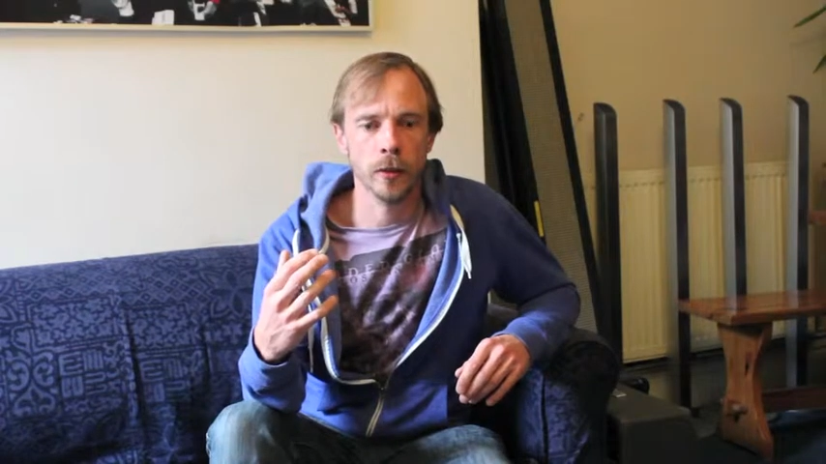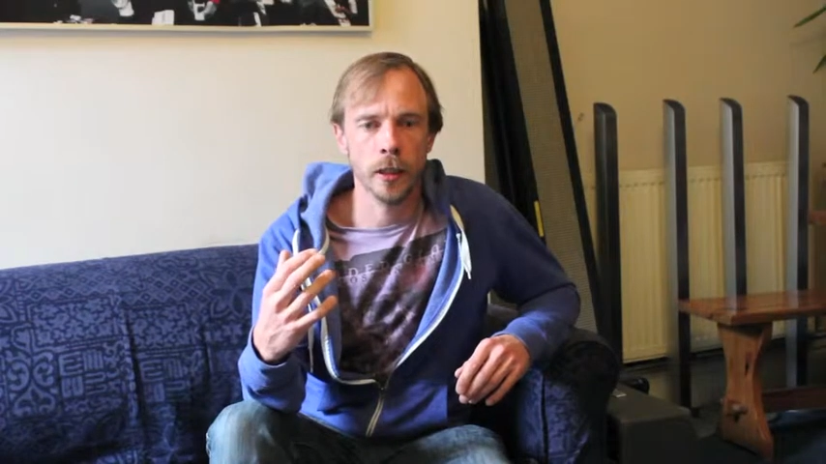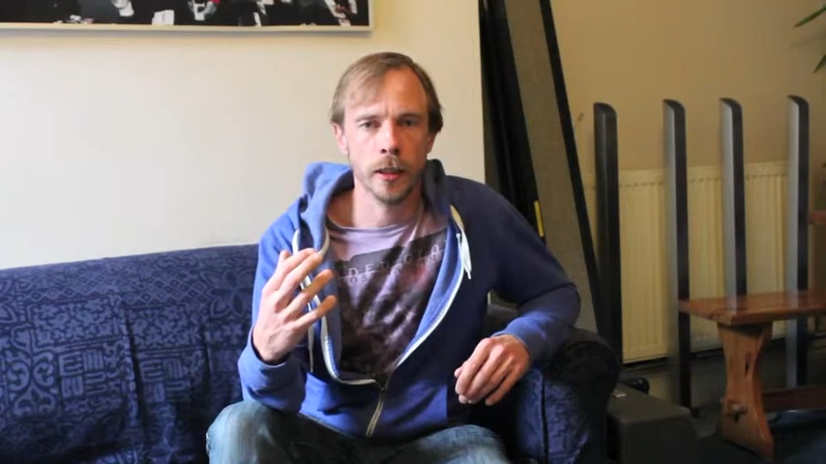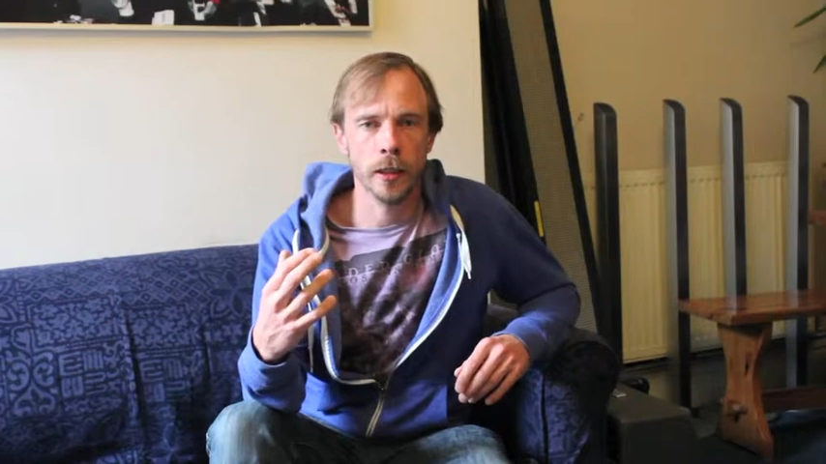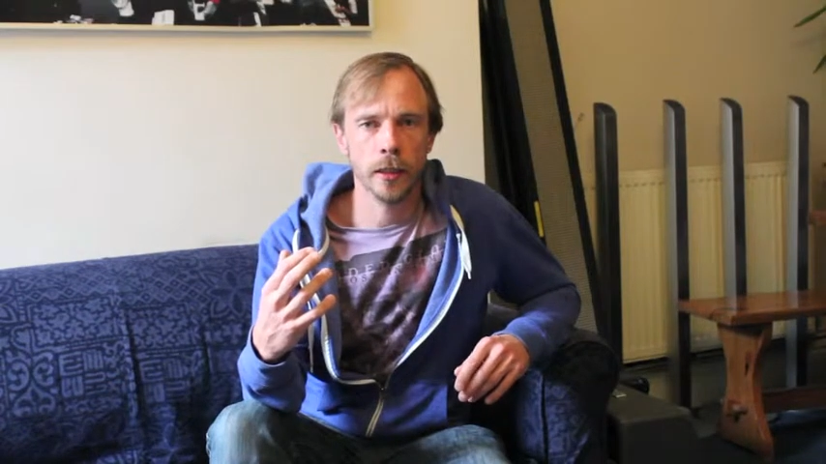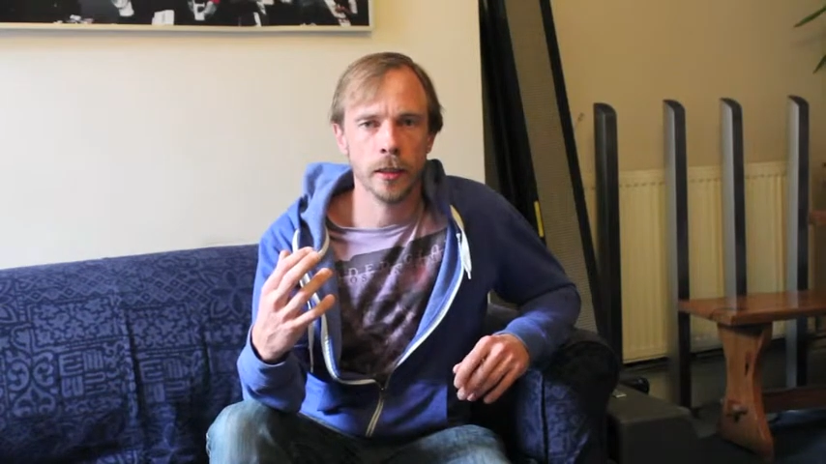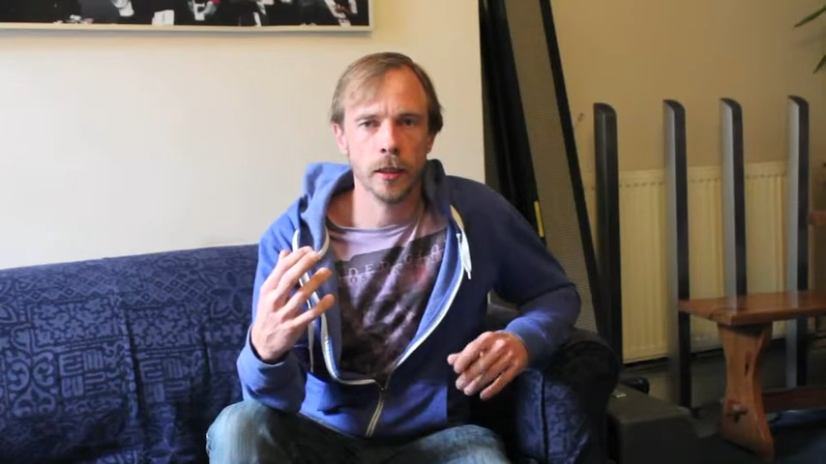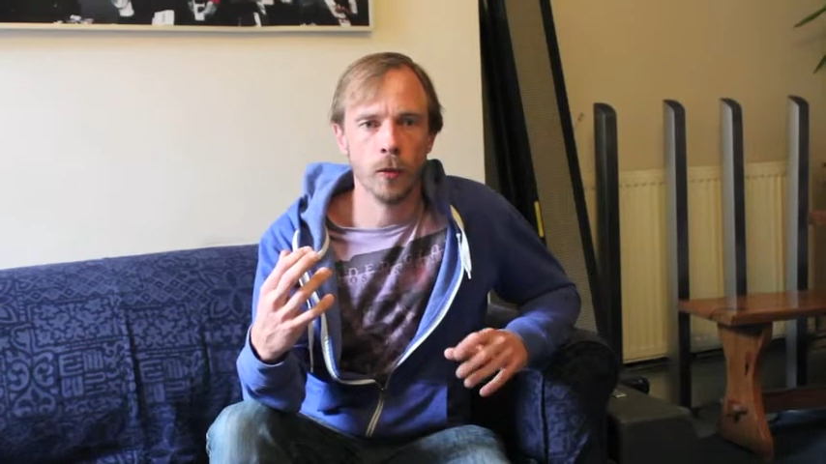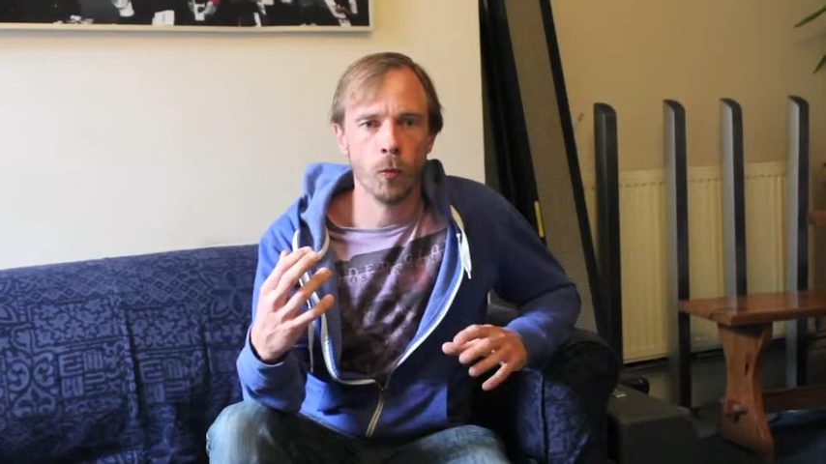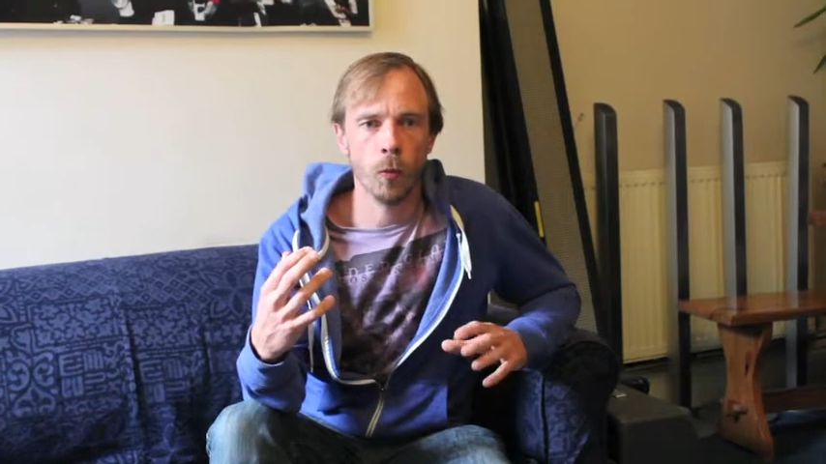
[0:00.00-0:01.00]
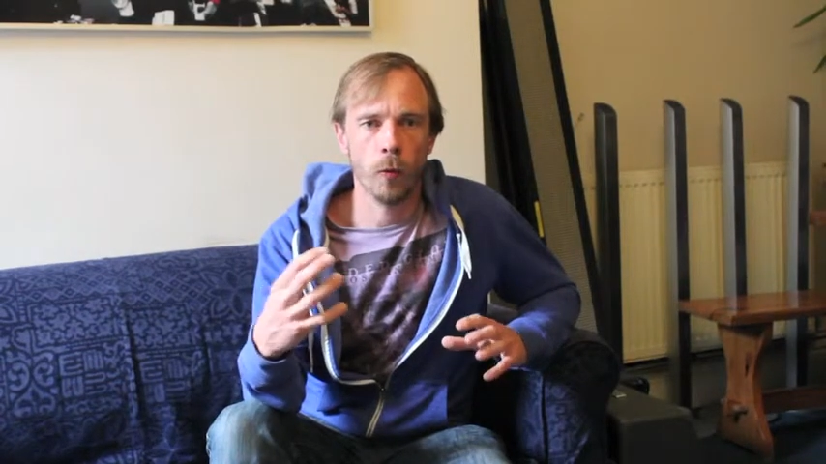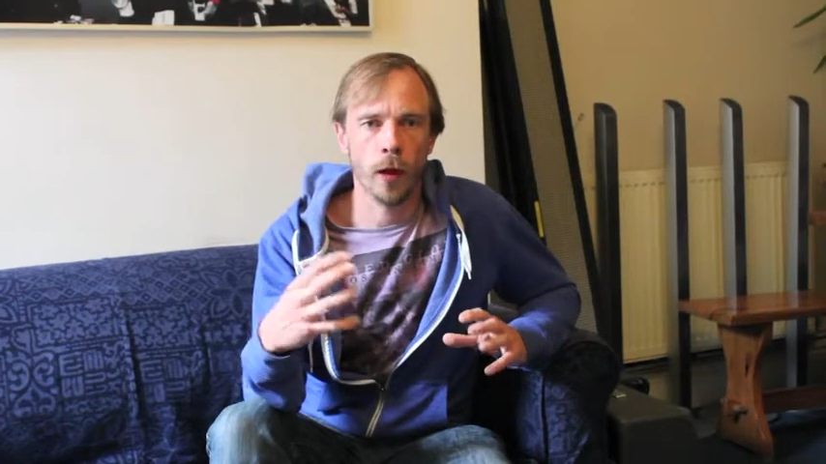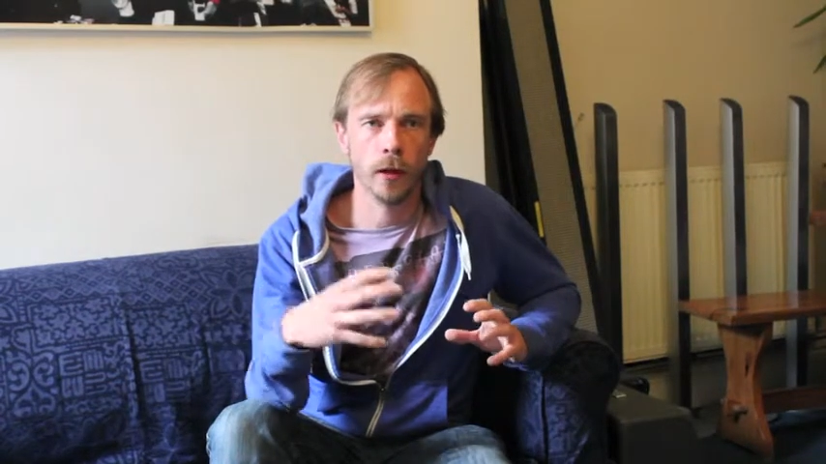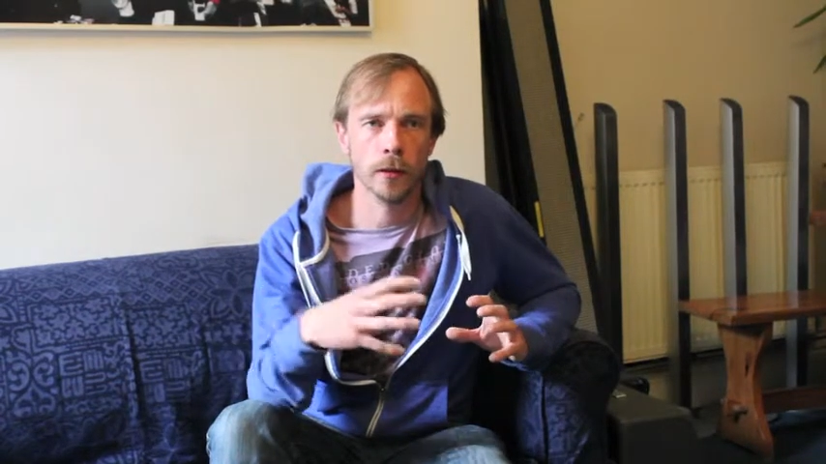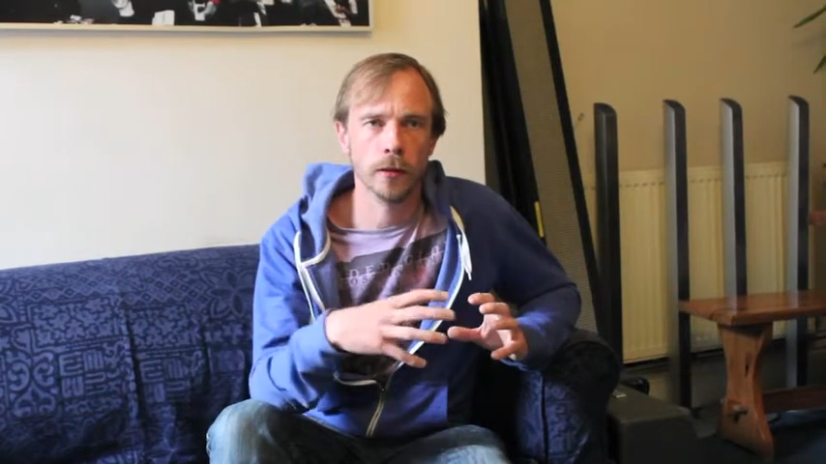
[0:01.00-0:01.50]
really
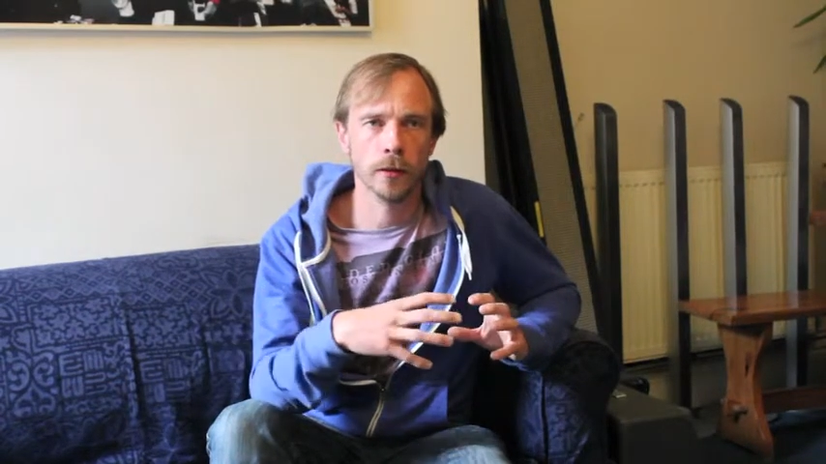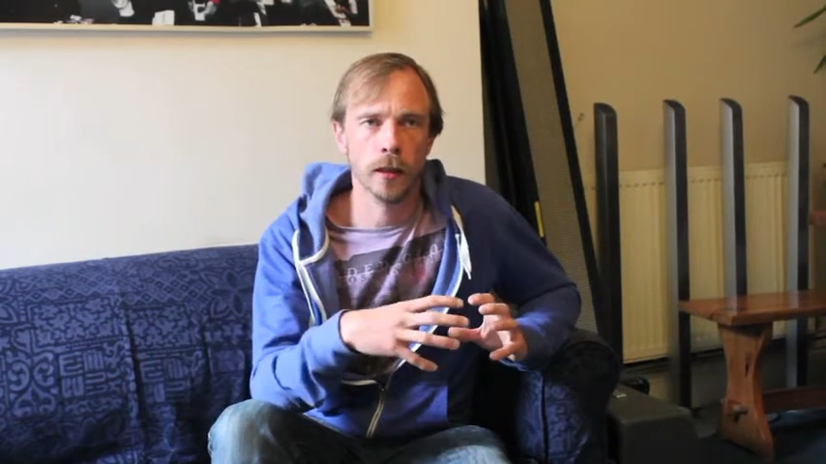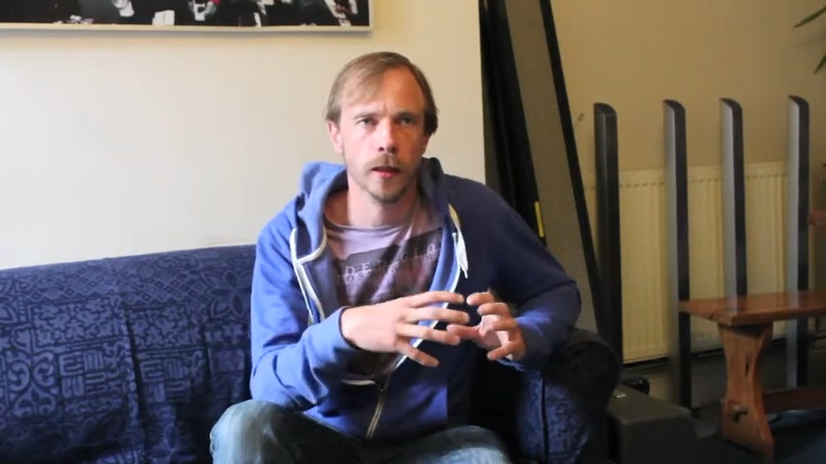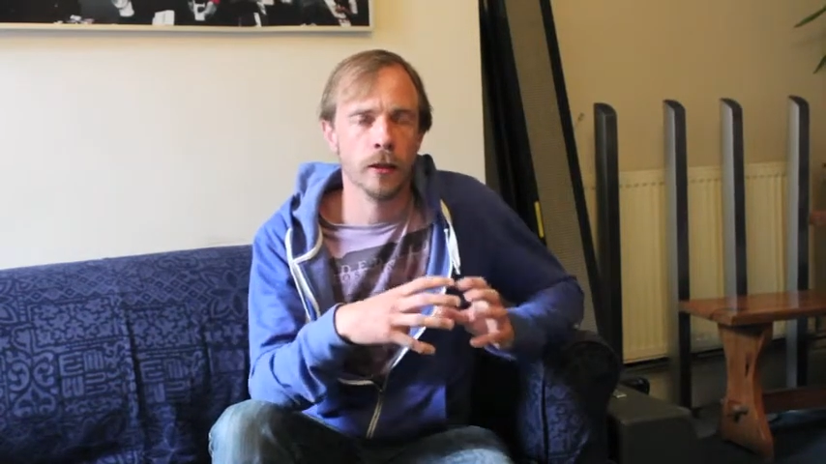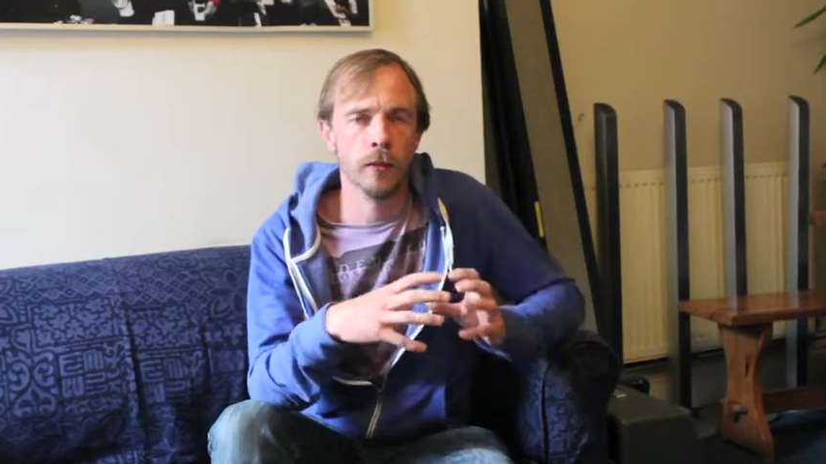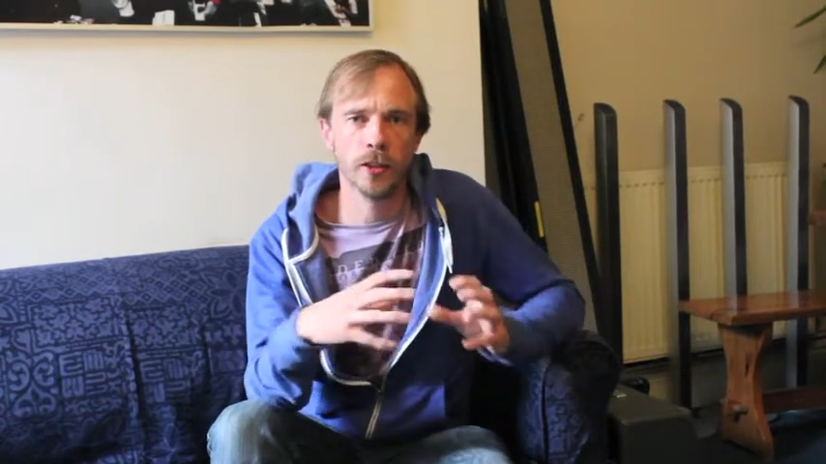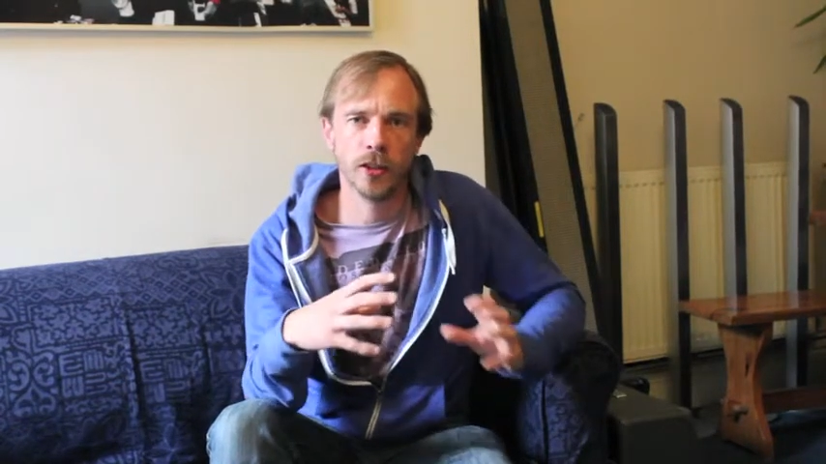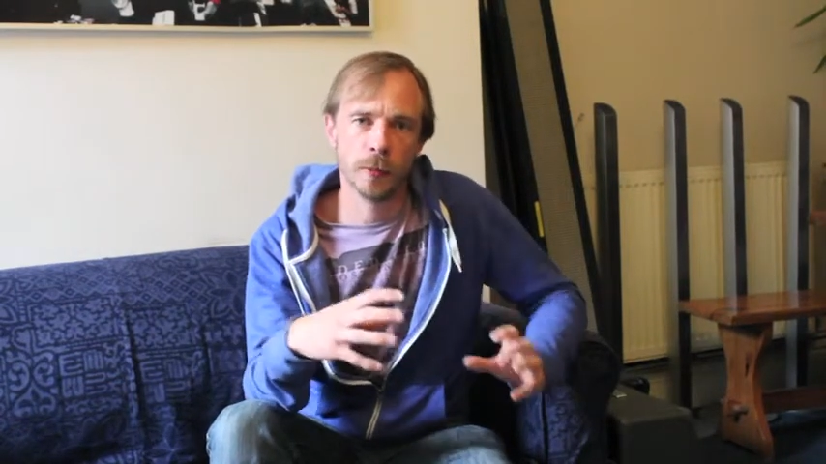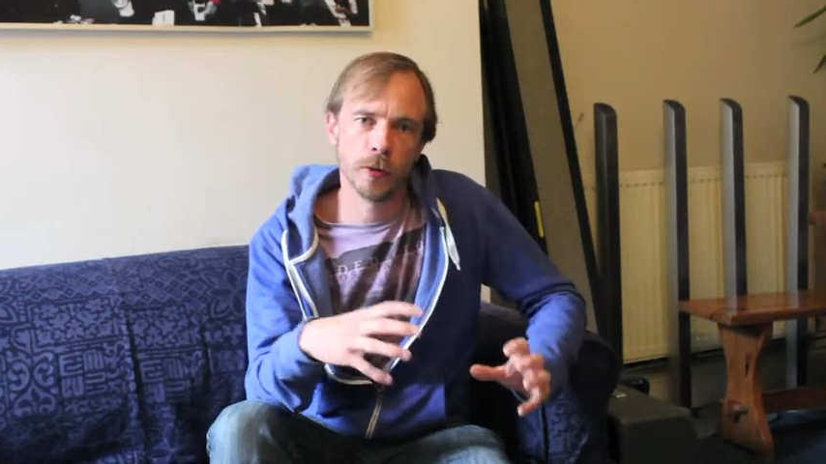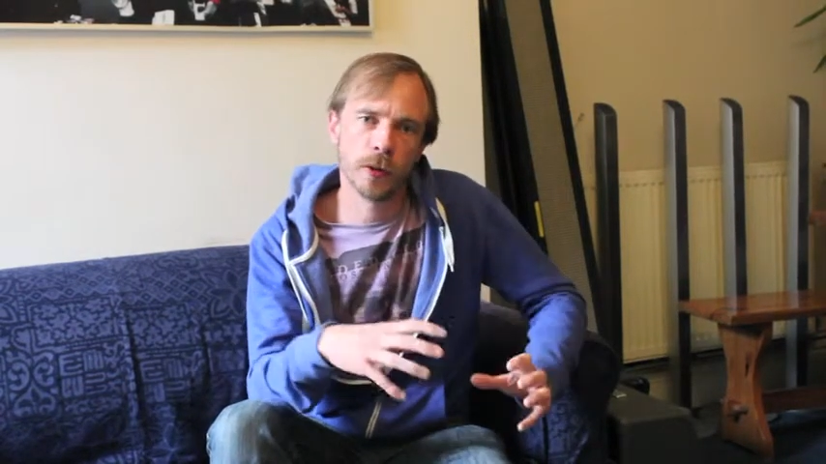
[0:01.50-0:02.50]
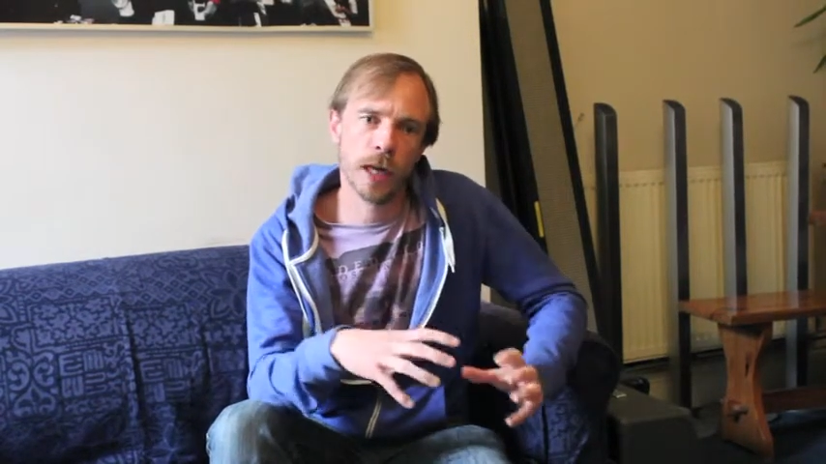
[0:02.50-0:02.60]
the relationships